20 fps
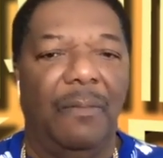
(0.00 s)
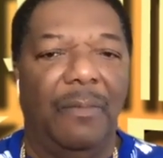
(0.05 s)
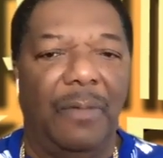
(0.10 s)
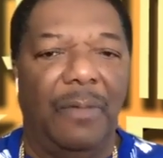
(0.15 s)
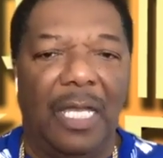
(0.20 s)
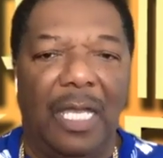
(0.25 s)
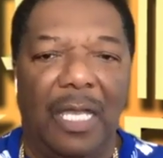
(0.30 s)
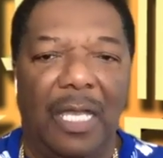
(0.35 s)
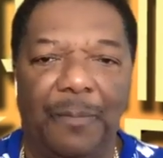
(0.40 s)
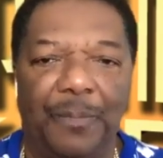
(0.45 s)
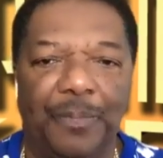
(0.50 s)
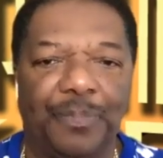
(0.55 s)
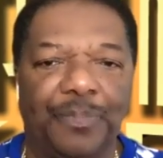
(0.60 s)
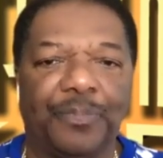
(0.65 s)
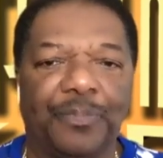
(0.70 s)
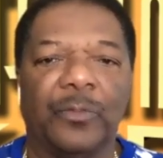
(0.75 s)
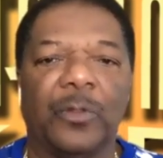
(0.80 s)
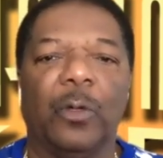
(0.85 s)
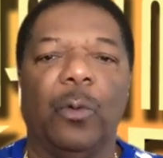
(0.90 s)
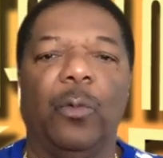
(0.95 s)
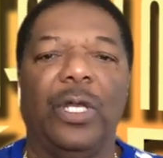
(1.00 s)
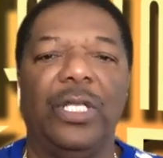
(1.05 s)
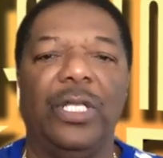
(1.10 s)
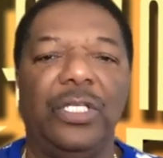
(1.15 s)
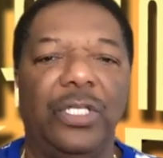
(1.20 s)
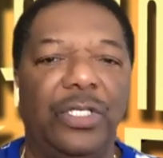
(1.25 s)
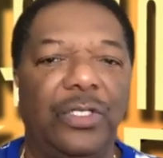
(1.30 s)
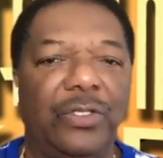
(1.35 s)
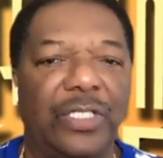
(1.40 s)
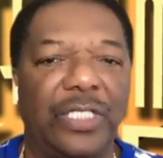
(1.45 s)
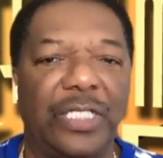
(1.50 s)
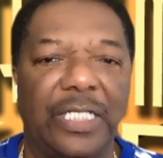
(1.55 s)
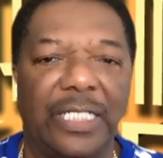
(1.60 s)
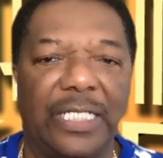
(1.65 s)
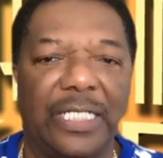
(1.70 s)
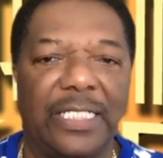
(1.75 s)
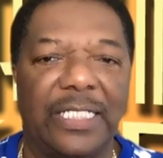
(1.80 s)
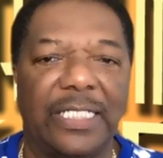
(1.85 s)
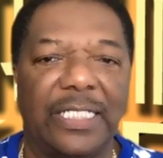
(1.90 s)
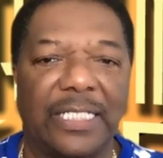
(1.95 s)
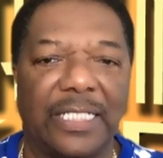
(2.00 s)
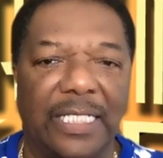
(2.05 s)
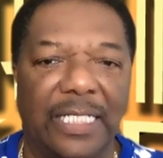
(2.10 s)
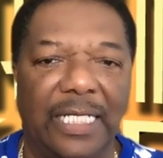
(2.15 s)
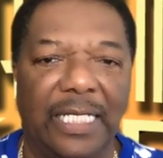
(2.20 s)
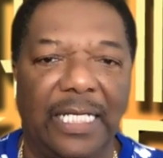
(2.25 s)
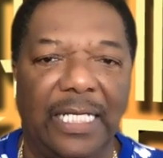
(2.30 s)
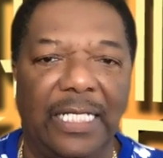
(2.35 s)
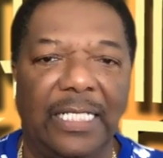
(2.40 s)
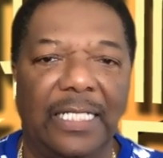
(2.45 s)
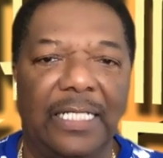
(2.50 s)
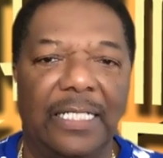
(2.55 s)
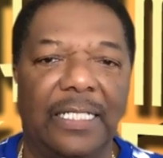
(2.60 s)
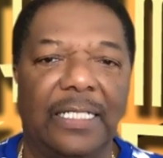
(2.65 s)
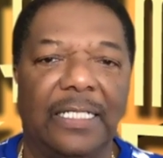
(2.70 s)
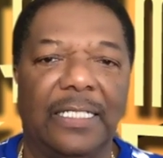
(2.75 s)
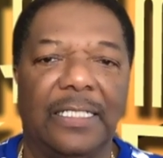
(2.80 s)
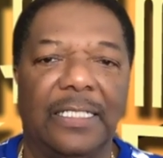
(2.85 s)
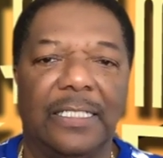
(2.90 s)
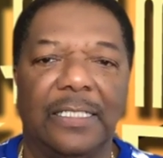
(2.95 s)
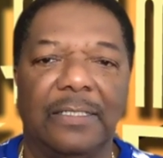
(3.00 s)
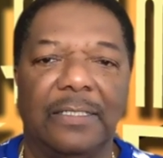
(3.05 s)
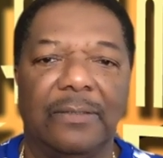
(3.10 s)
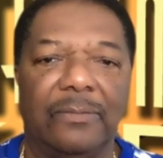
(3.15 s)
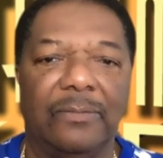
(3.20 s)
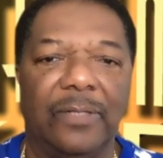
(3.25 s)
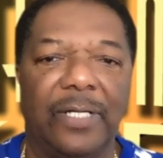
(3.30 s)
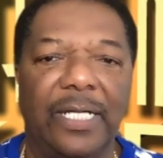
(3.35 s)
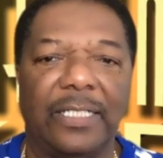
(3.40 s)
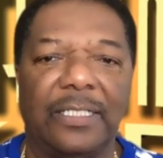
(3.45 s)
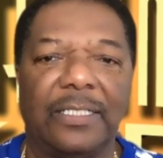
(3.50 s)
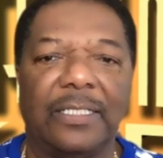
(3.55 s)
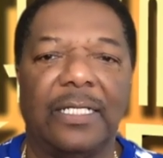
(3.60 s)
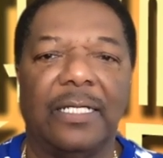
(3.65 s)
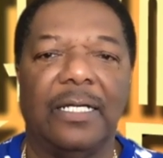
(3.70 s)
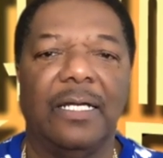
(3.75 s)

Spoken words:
Man, wait till you see this scene with